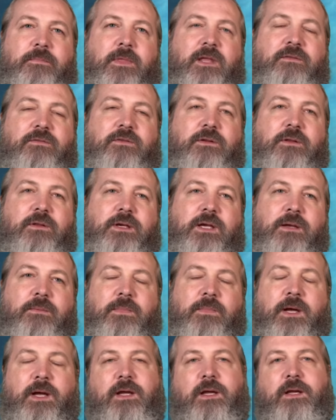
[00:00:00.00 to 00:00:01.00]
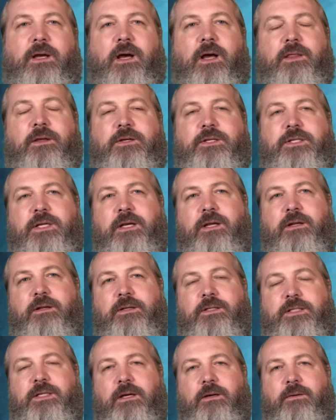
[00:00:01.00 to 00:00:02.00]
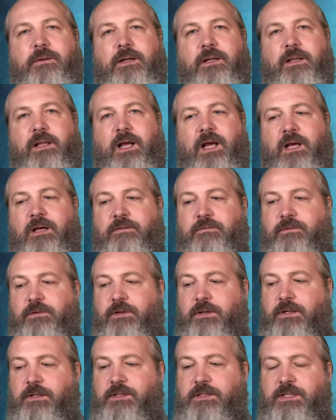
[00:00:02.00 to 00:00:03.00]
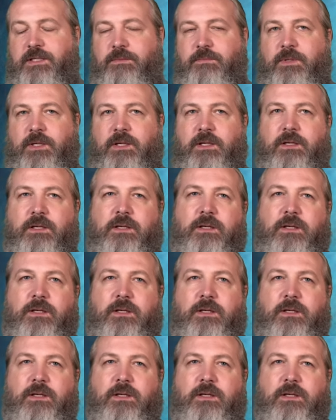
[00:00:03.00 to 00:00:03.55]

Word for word: If you look at my other channel, Integrity Live, you can see me